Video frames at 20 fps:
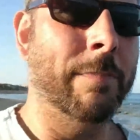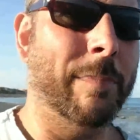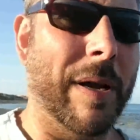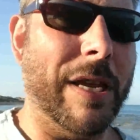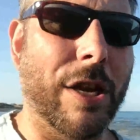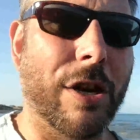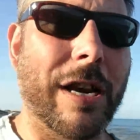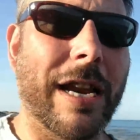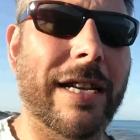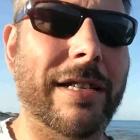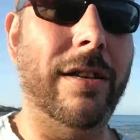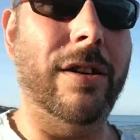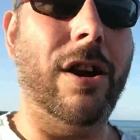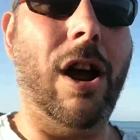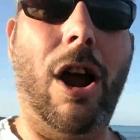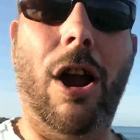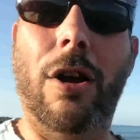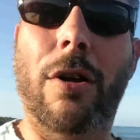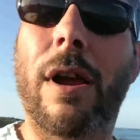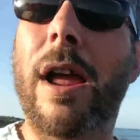But you need to
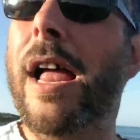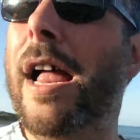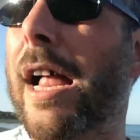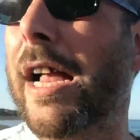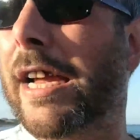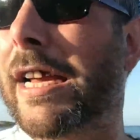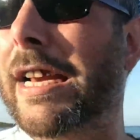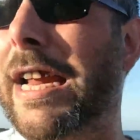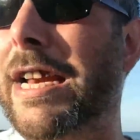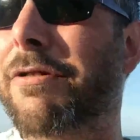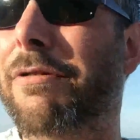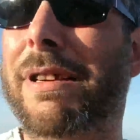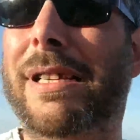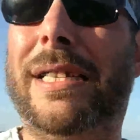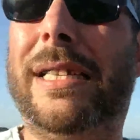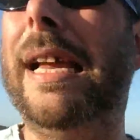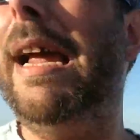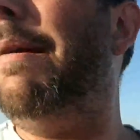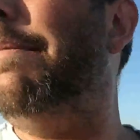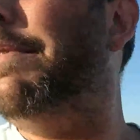know, you need to
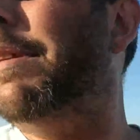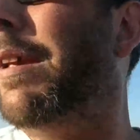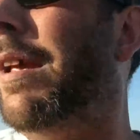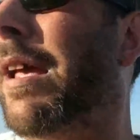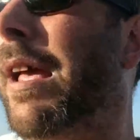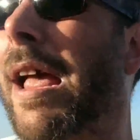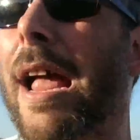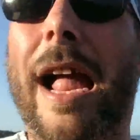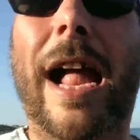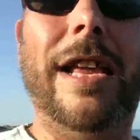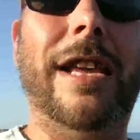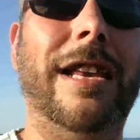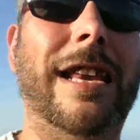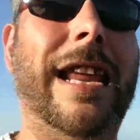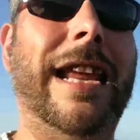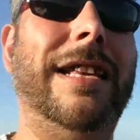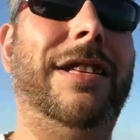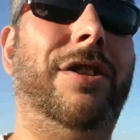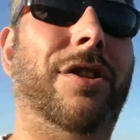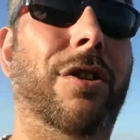accept, and you
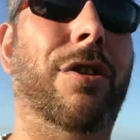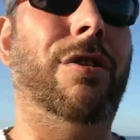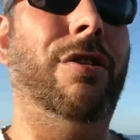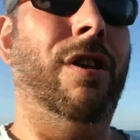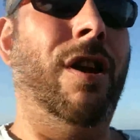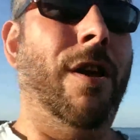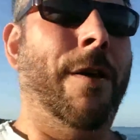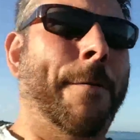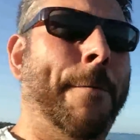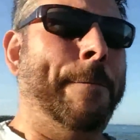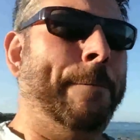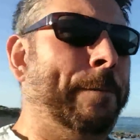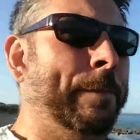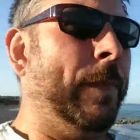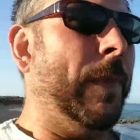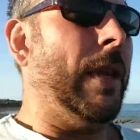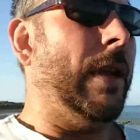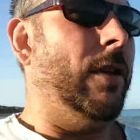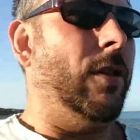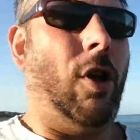need to,
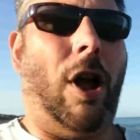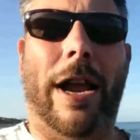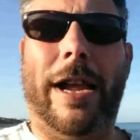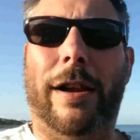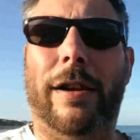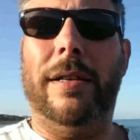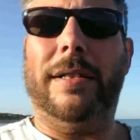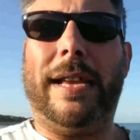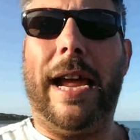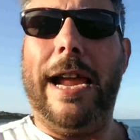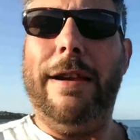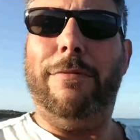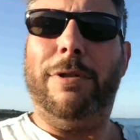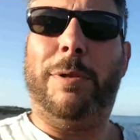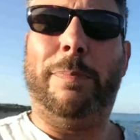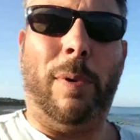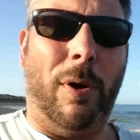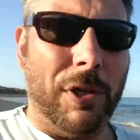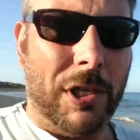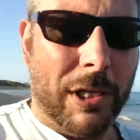like, take
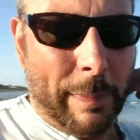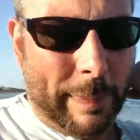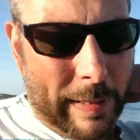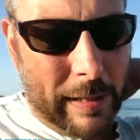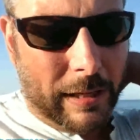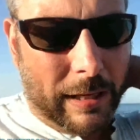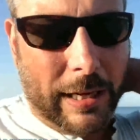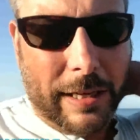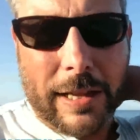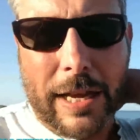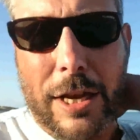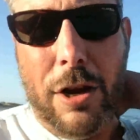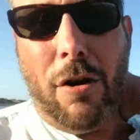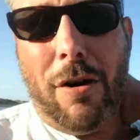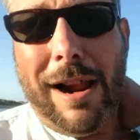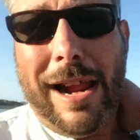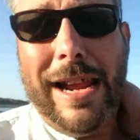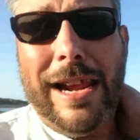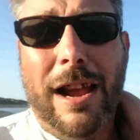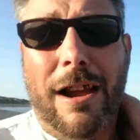responsibility that
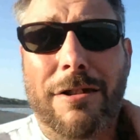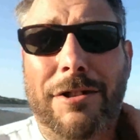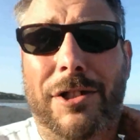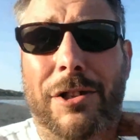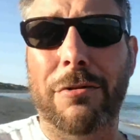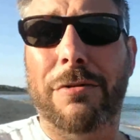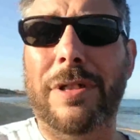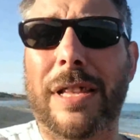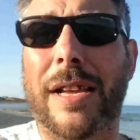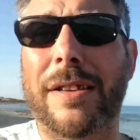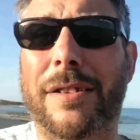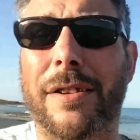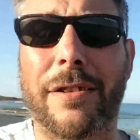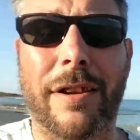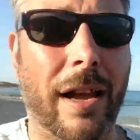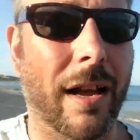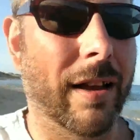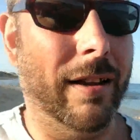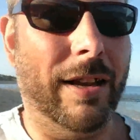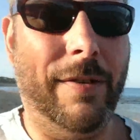your ego's doing that to
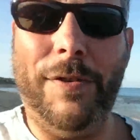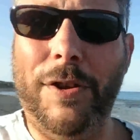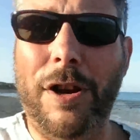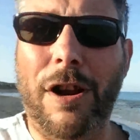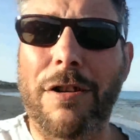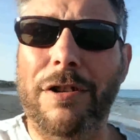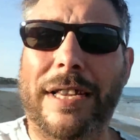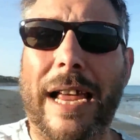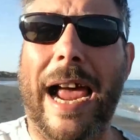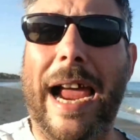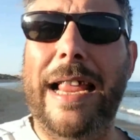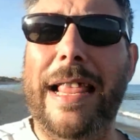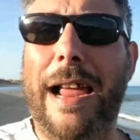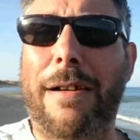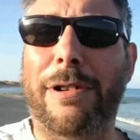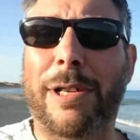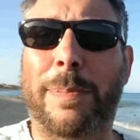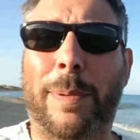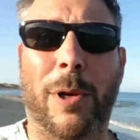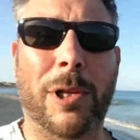you. If you don't take
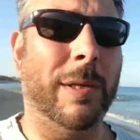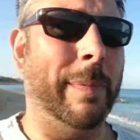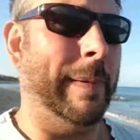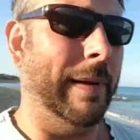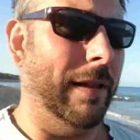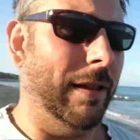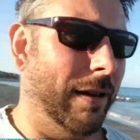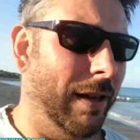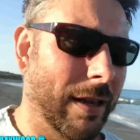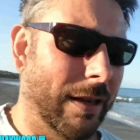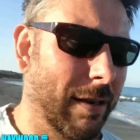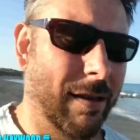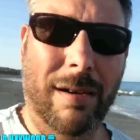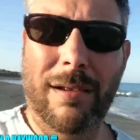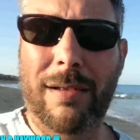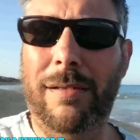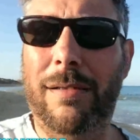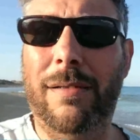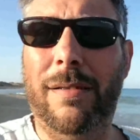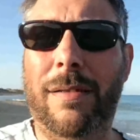that responsibility,
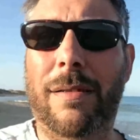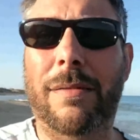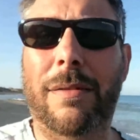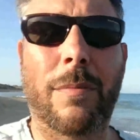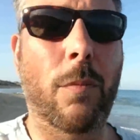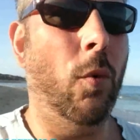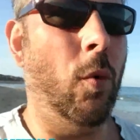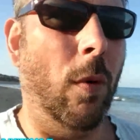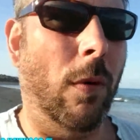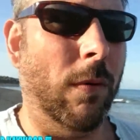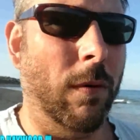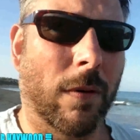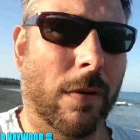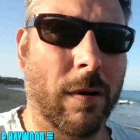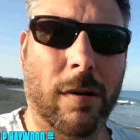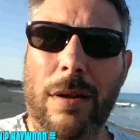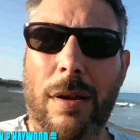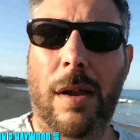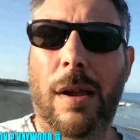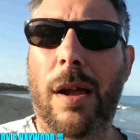then
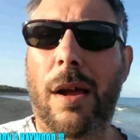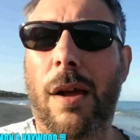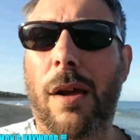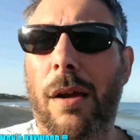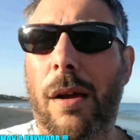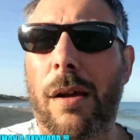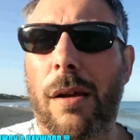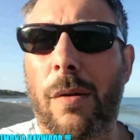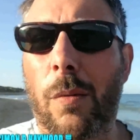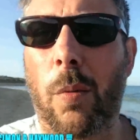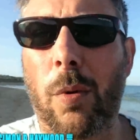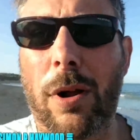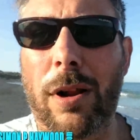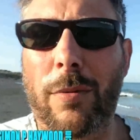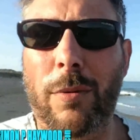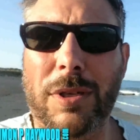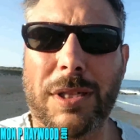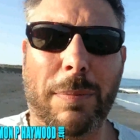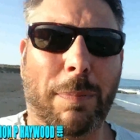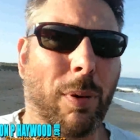
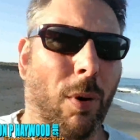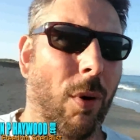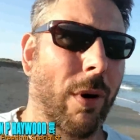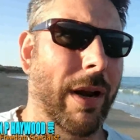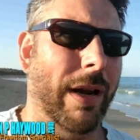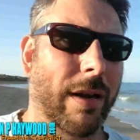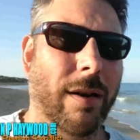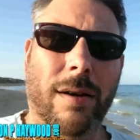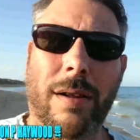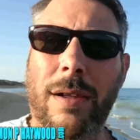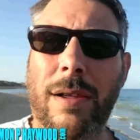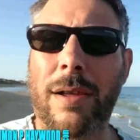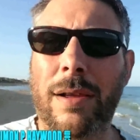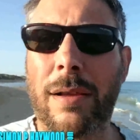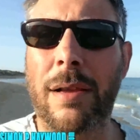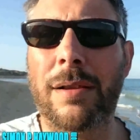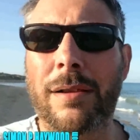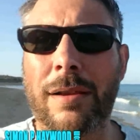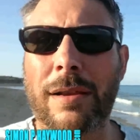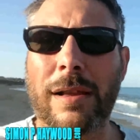what's the point?
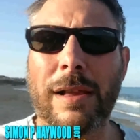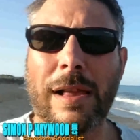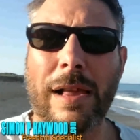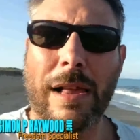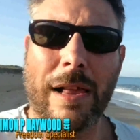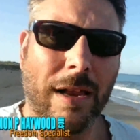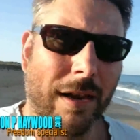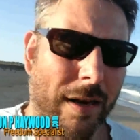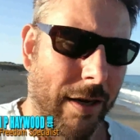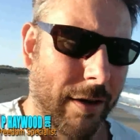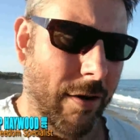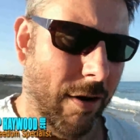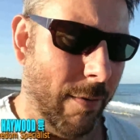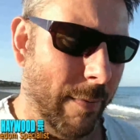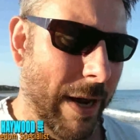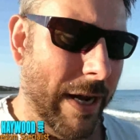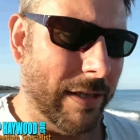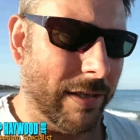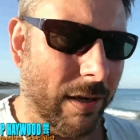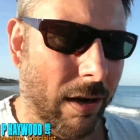You know what I mean?